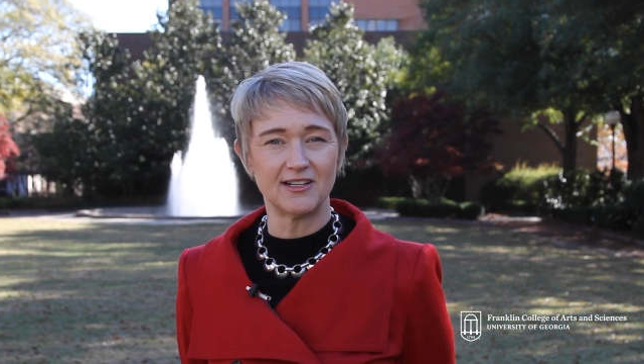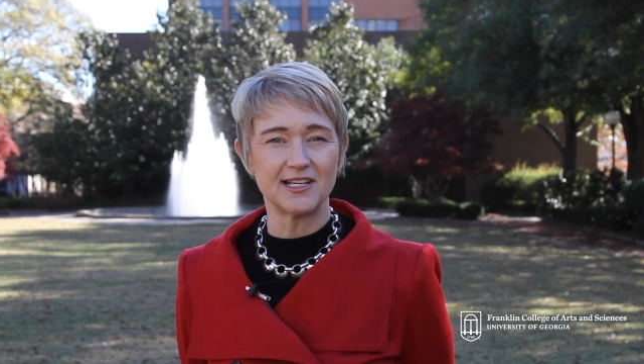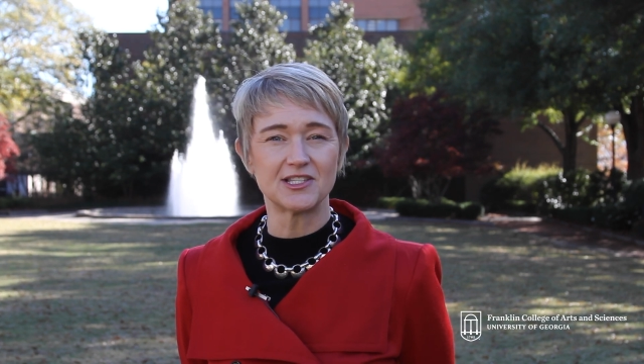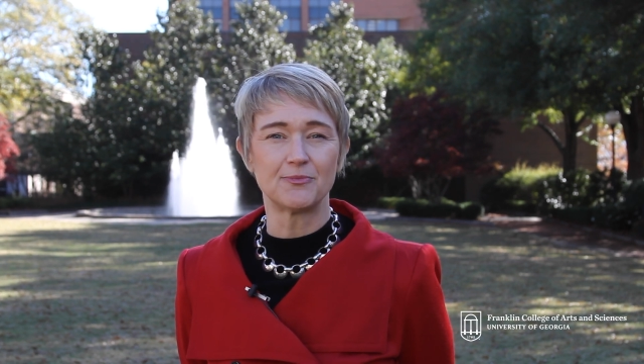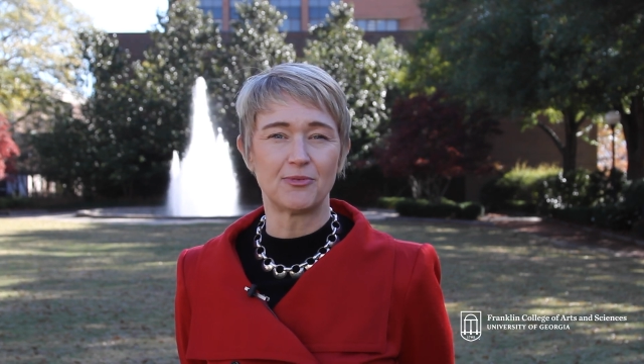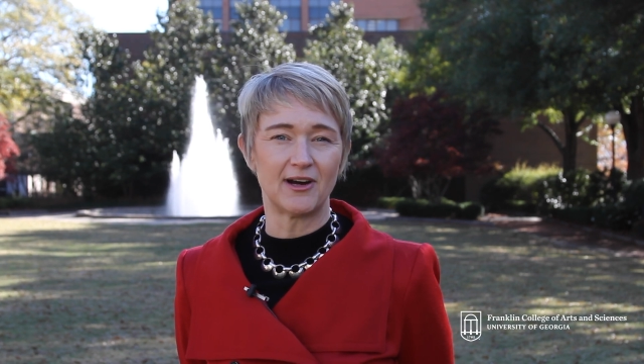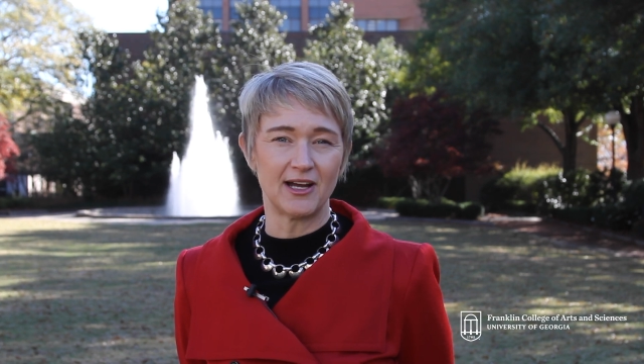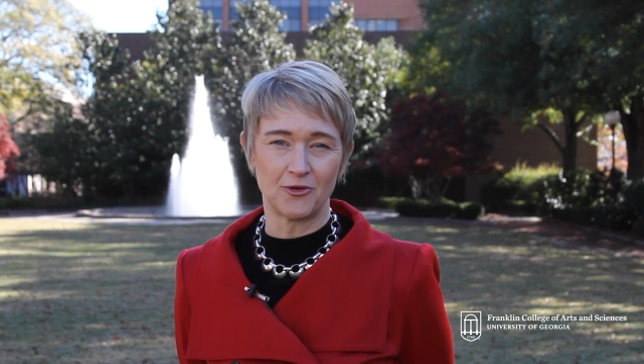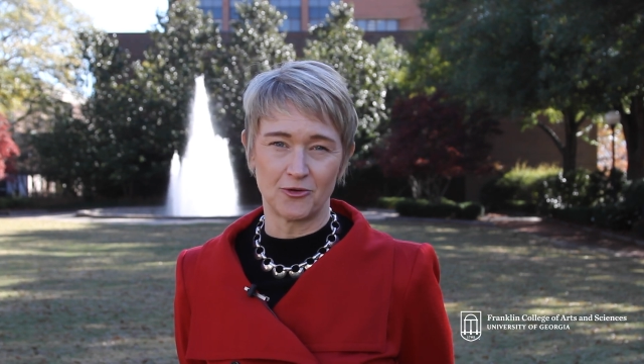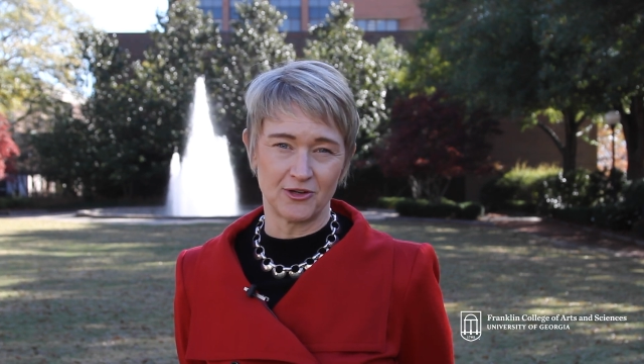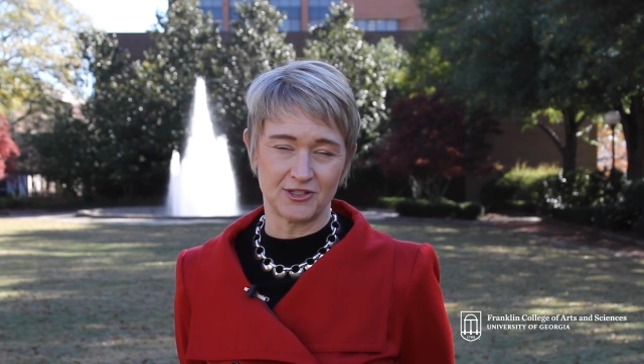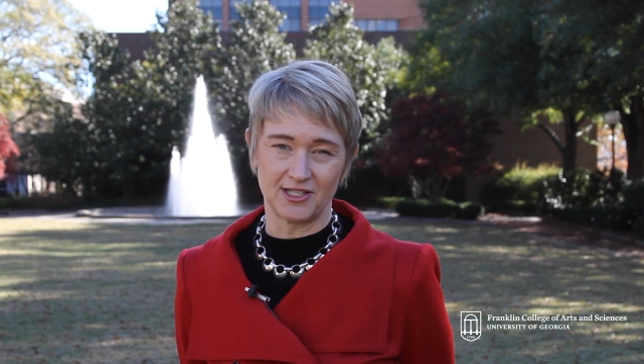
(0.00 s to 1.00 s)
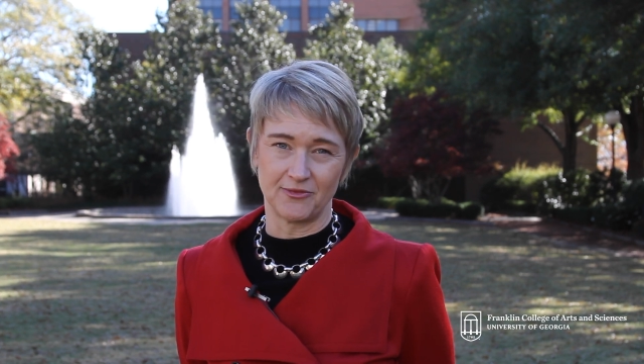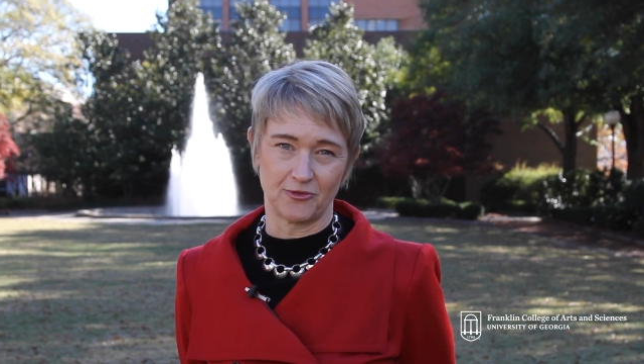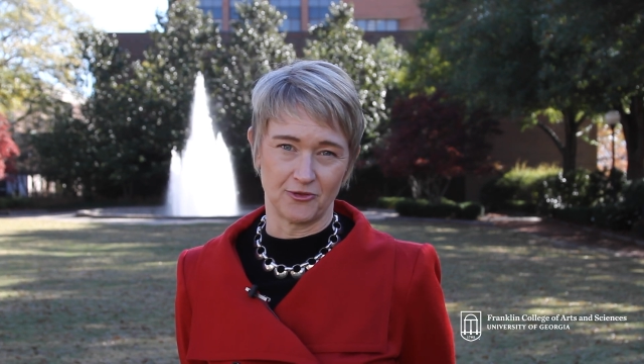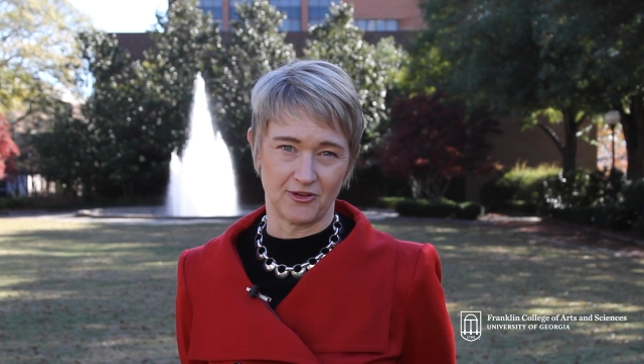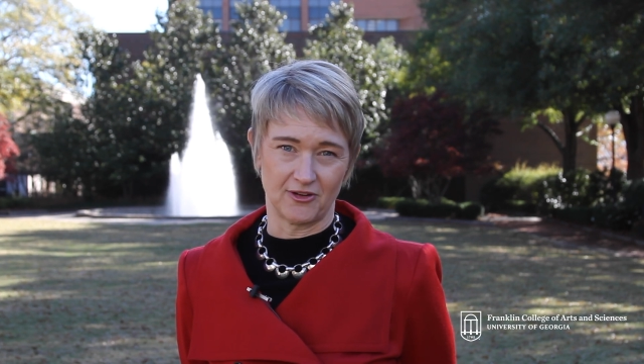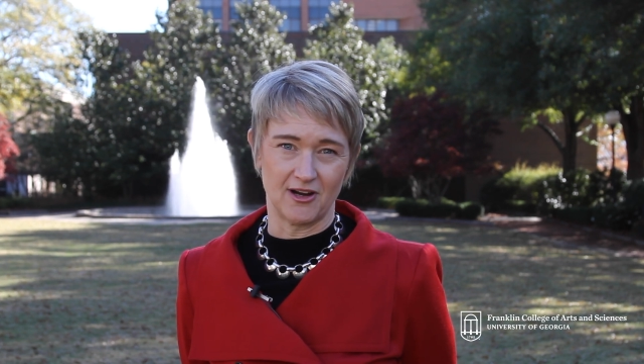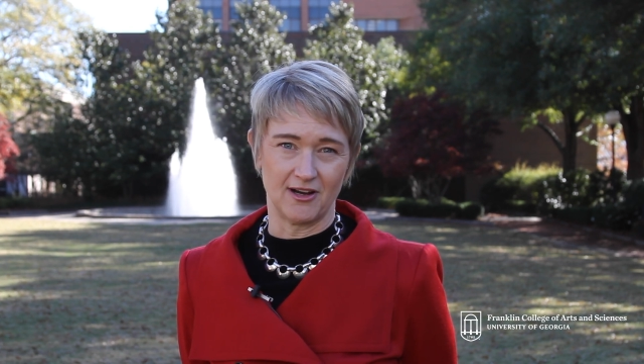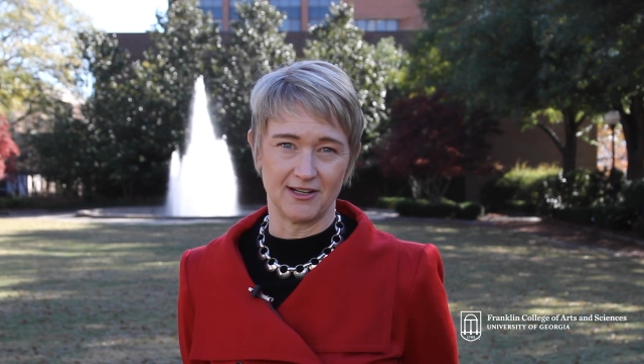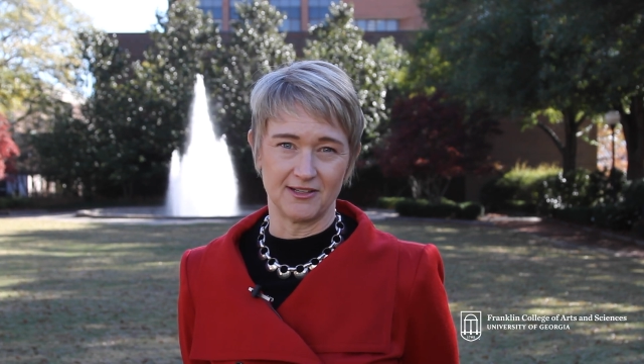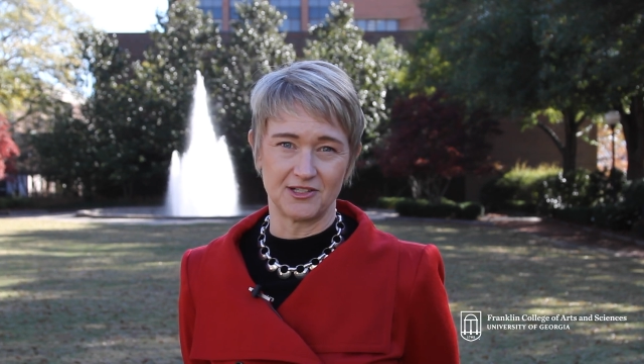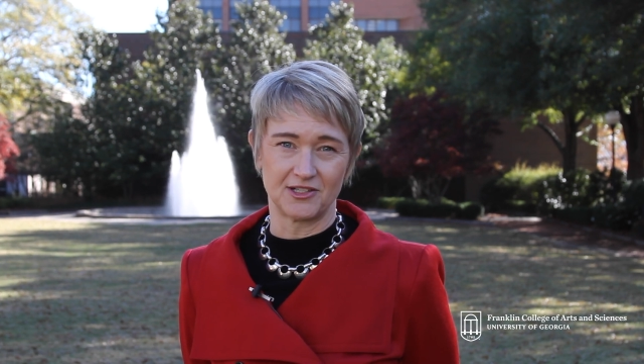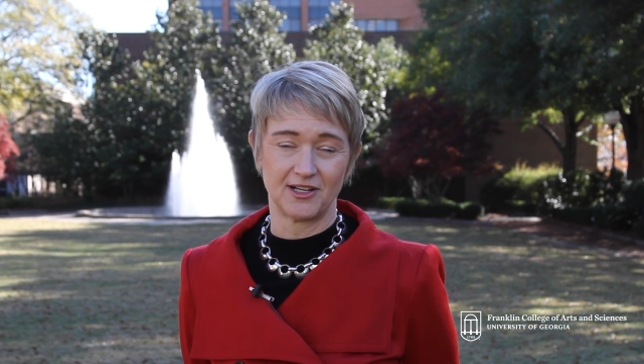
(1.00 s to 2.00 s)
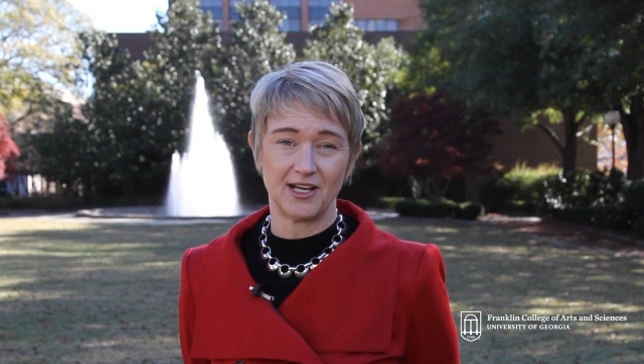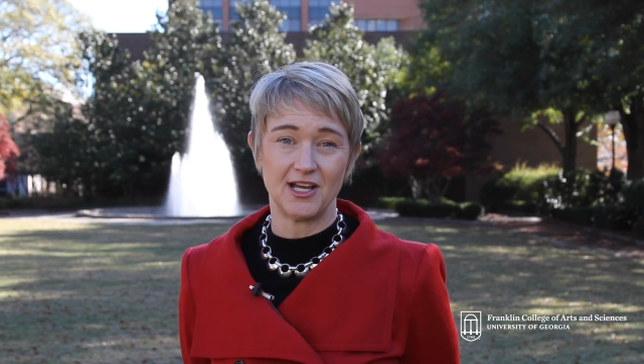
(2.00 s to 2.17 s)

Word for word: is a priority for the college.